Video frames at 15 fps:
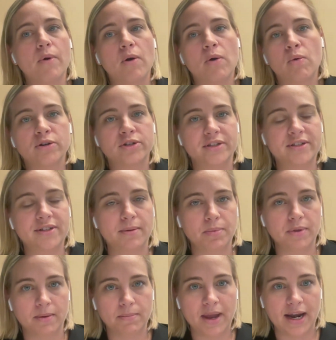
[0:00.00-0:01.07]
or just
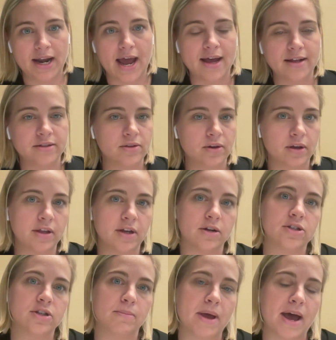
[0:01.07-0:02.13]
simply paid ads, thought
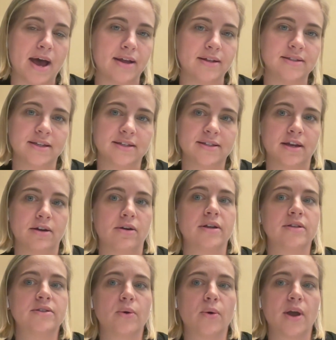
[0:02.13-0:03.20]
leadership ads, et
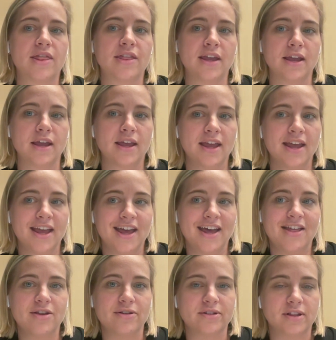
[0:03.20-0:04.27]
cetera. So I think
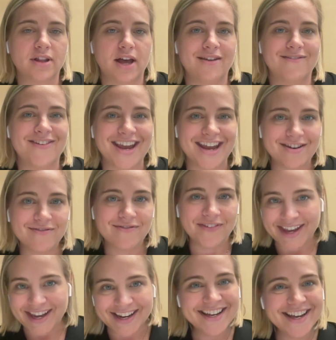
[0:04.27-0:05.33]
there's a lot of
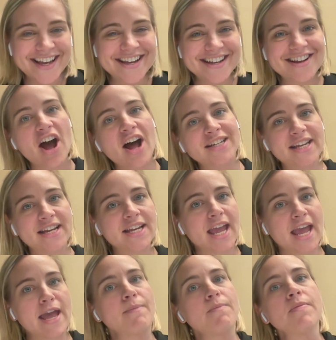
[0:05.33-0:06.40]
in-feed content
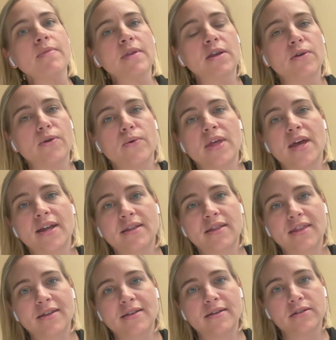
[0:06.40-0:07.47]
game, that
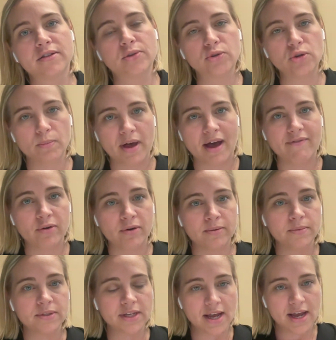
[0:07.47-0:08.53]
the social
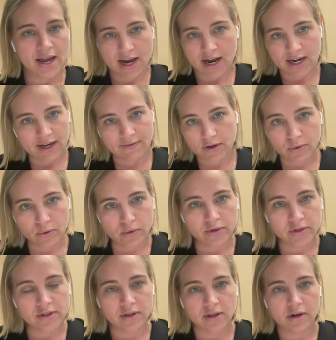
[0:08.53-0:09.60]
platforms and even
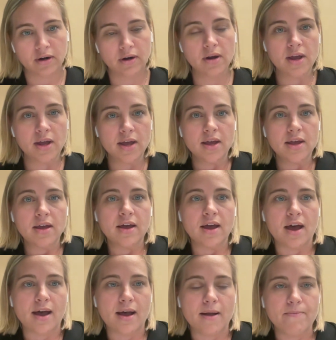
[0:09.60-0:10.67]
Google to their,
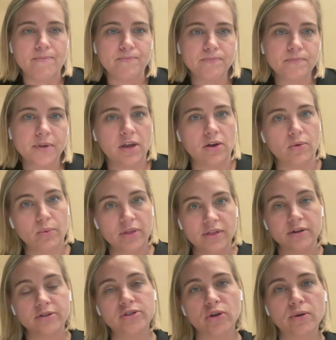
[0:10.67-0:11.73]
with
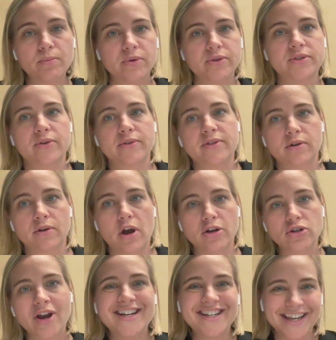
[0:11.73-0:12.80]
their SERP results are
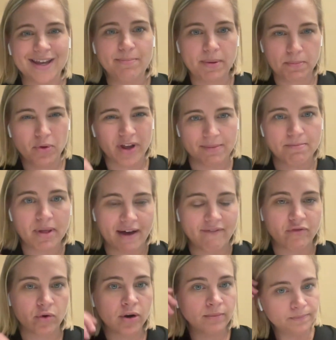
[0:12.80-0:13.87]
trying to keep people in
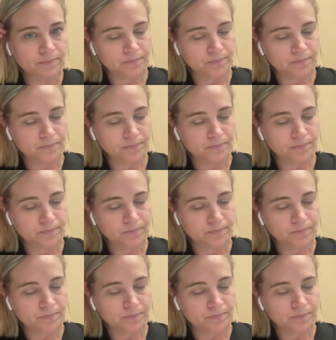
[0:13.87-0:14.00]
platform,